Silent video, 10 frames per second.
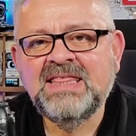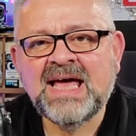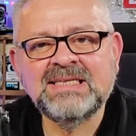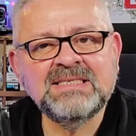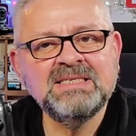
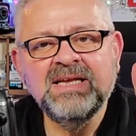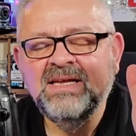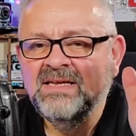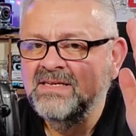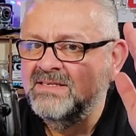that's
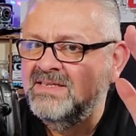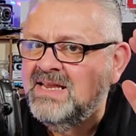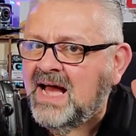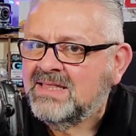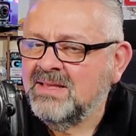
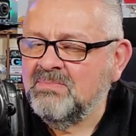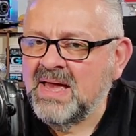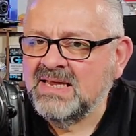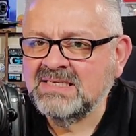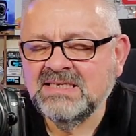not the
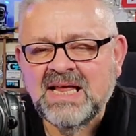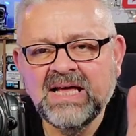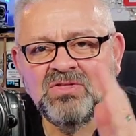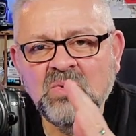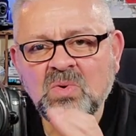best,
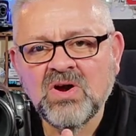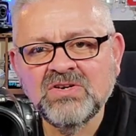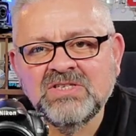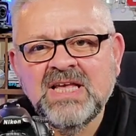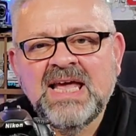not the
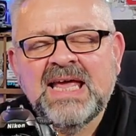worst.